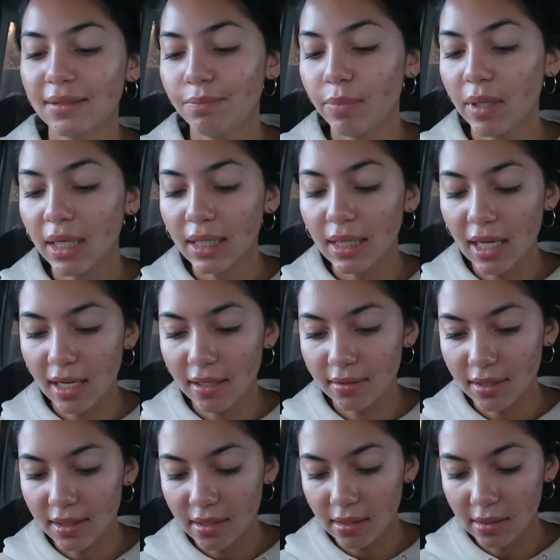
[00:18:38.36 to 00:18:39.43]
pick a
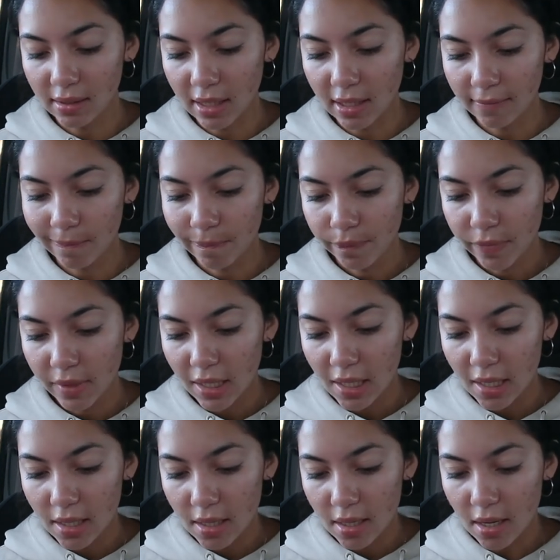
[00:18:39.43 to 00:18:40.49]
lane stay in the lane
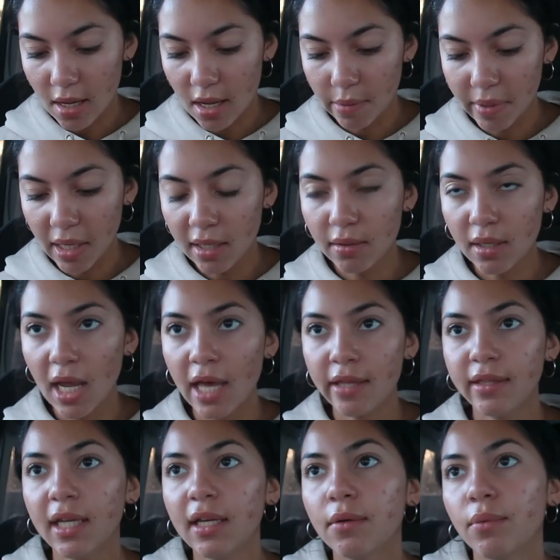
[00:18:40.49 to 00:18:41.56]
um and i
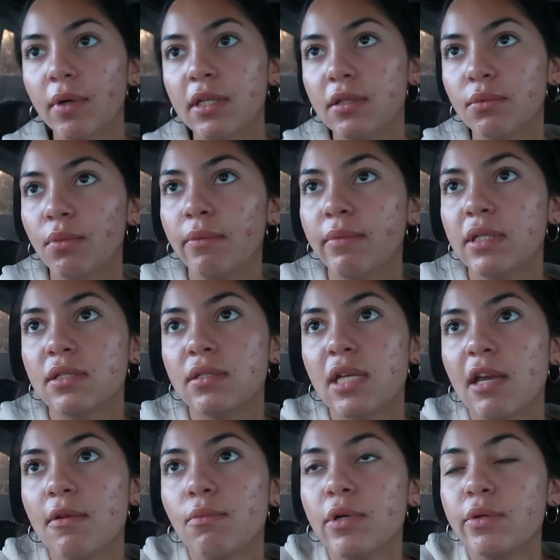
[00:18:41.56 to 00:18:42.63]
think when when we
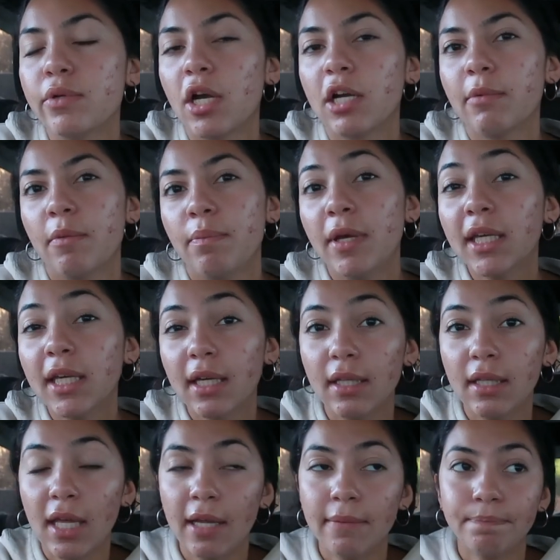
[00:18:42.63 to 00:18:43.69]
say when we talk about picking
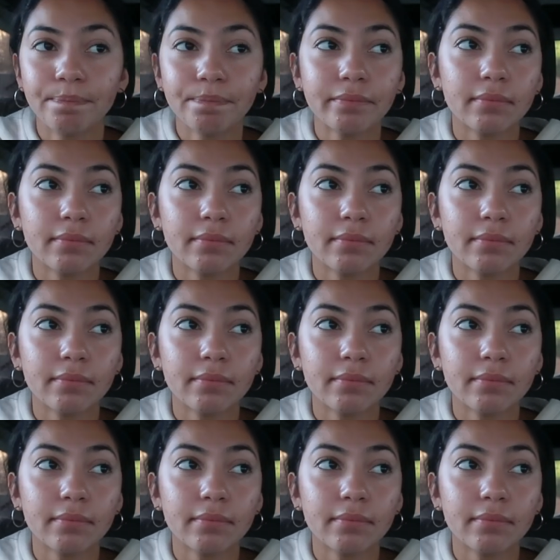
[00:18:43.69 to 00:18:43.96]
a lane